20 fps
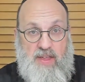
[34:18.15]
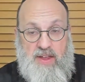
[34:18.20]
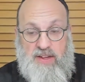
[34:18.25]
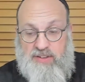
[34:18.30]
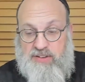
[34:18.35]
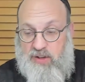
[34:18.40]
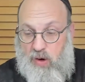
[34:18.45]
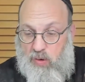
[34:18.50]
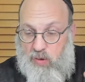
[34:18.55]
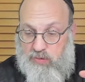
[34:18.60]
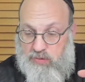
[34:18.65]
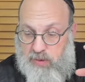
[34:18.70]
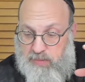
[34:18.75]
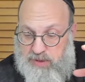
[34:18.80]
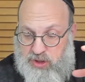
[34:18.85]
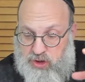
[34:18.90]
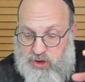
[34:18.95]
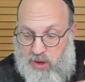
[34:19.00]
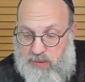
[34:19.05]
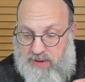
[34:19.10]
So Rabbi
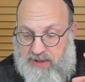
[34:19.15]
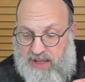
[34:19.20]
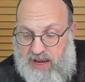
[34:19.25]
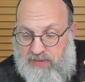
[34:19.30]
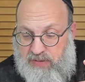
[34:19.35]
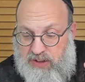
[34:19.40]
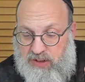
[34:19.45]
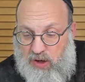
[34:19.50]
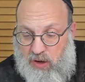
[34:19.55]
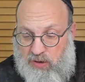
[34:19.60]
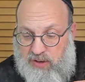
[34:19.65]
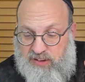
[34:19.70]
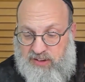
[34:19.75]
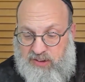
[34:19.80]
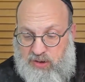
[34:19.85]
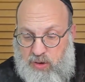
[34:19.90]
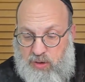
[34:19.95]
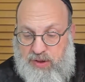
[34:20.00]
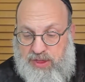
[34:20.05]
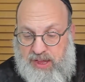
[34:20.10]
Shuman Levy told us
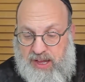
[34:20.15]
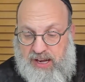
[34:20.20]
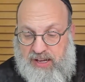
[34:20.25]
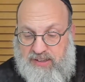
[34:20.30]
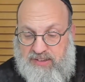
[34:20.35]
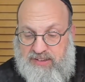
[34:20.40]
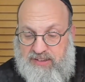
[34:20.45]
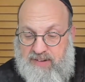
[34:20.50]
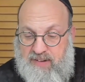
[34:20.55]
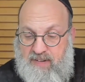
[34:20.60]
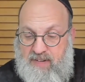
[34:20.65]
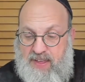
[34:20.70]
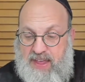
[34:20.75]
two things.